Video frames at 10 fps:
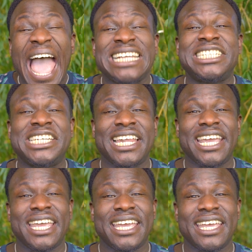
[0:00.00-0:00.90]

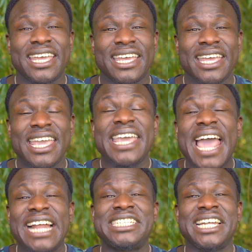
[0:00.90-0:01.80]
actually, it
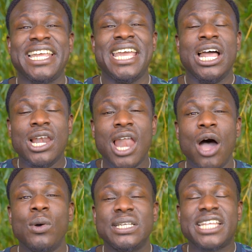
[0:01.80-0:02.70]
actually
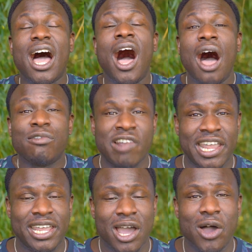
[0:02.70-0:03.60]
lowers the heart
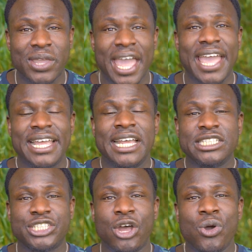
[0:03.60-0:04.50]
rate, okay?
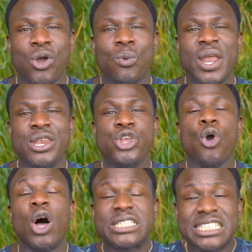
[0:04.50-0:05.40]
So when
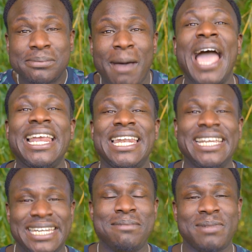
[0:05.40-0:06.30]
you're
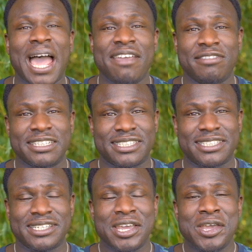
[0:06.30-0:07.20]
smiling, deep
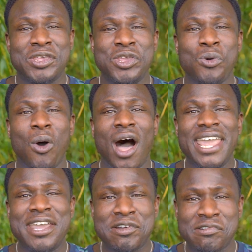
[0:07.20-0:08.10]
divers, you are
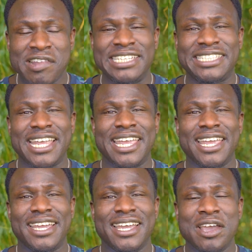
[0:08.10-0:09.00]

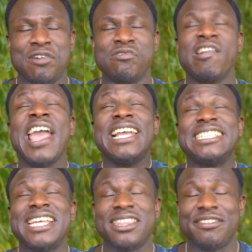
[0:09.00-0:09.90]
increasing,
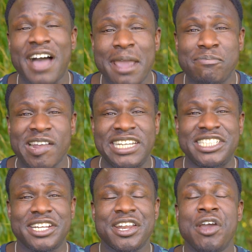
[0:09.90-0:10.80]
raising the
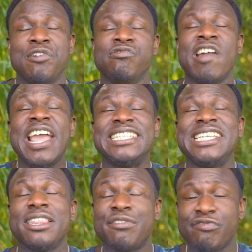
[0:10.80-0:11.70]
vibration,
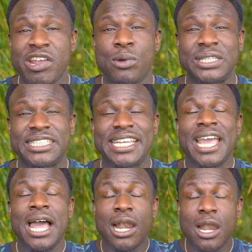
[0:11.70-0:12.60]
raising the frequency,
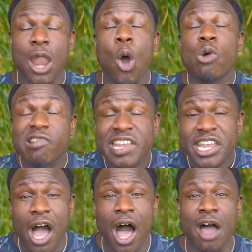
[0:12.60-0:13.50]
lowering
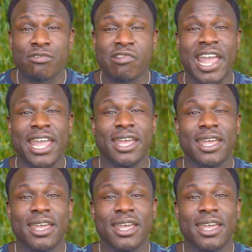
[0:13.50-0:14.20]
your heart rate,